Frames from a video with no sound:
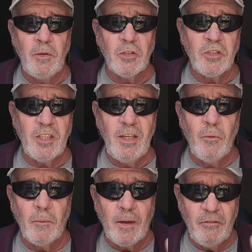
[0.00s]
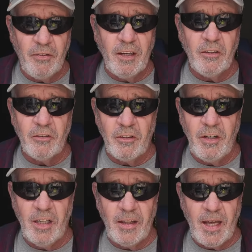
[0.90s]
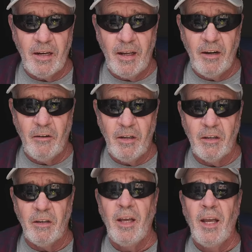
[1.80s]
you'll see where my fingers are in that area.